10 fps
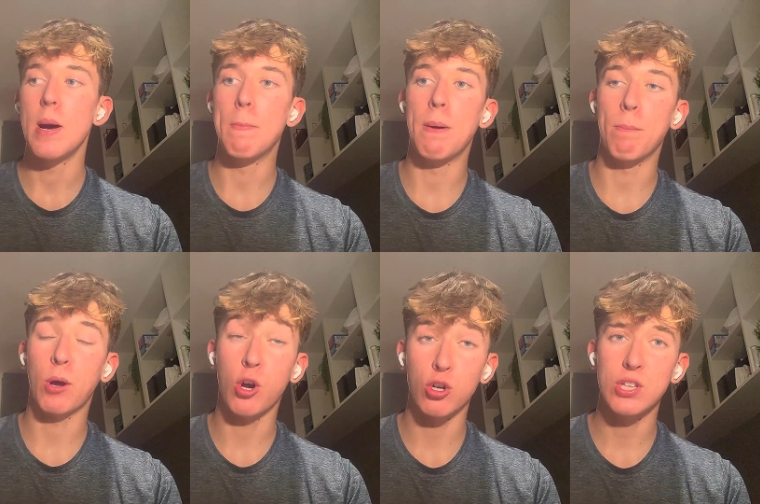But
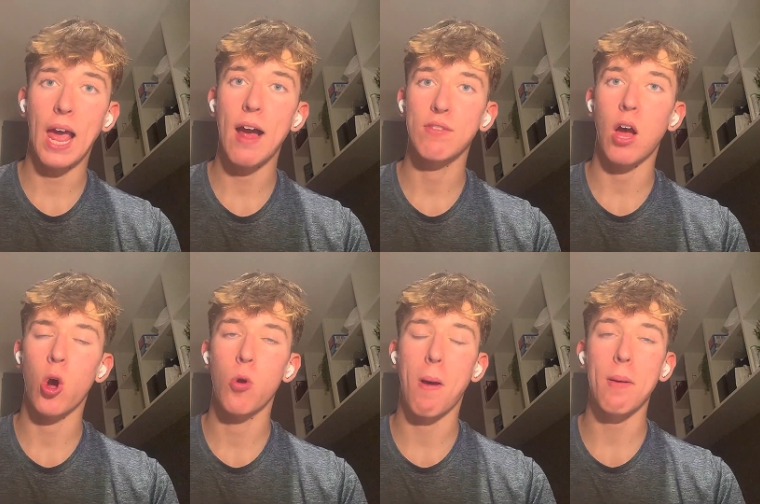because they have that
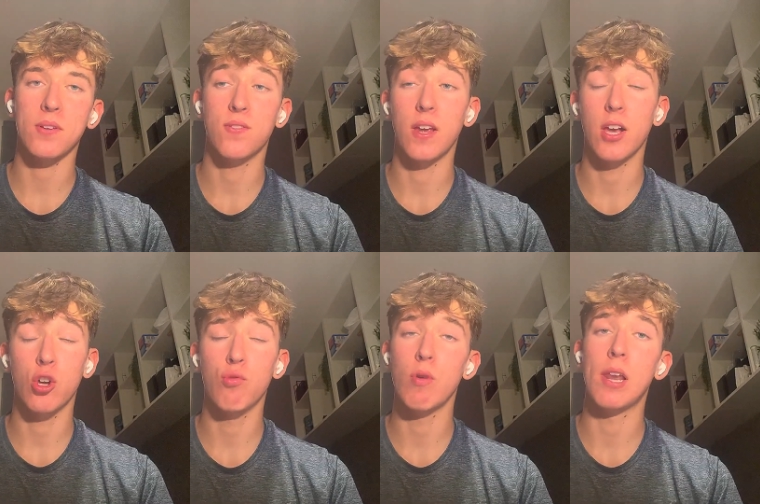home atmosphere,
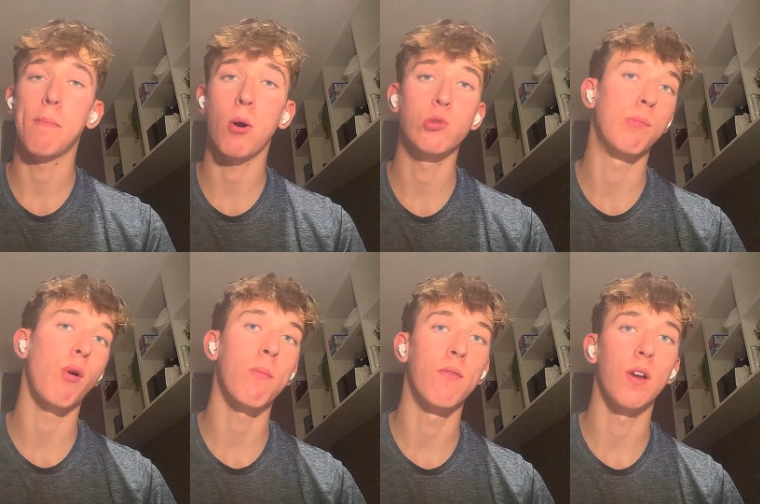could really pose a
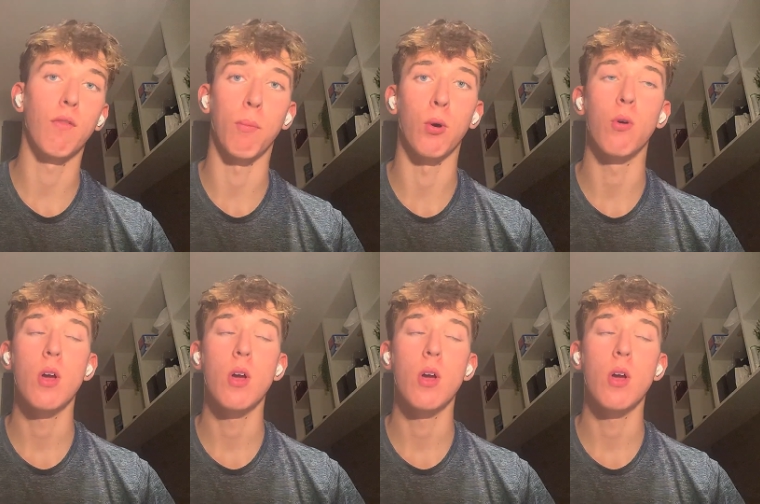problem for Liverpool.